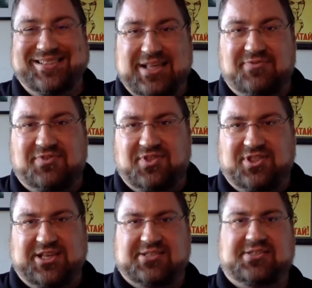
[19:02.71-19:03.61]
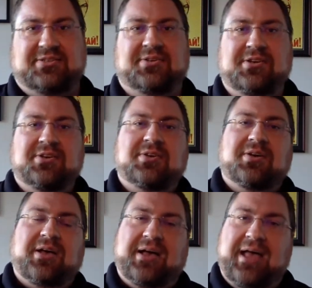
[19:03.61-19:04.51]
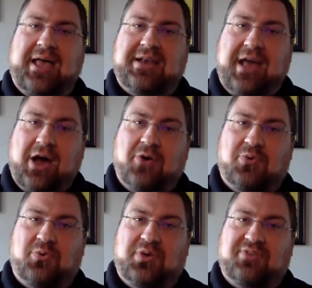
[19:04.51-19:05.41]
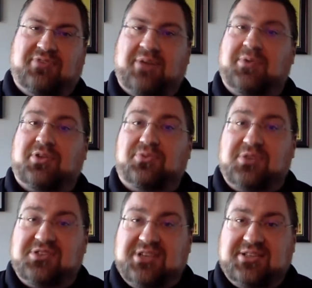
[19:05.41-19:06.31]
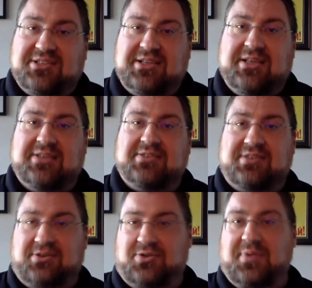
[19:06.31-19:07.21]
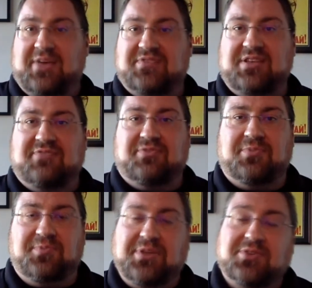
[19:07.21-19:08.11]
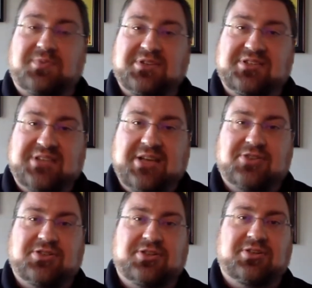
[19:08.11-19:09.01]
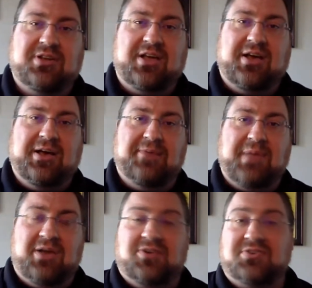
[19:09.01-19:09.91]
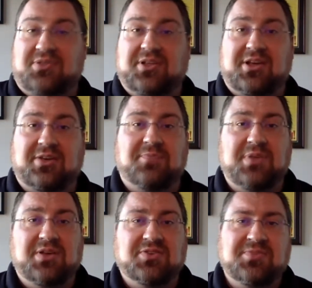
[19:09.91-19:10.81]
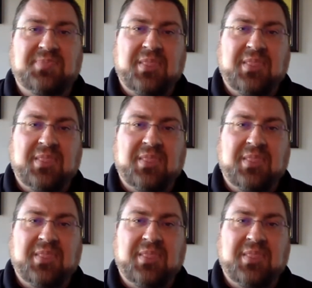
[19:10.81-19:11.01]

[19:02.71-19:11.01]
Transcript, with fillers: live this. And now with Fabric 360, as you may have seen from Nabil's presentation, and also I think in Camille's,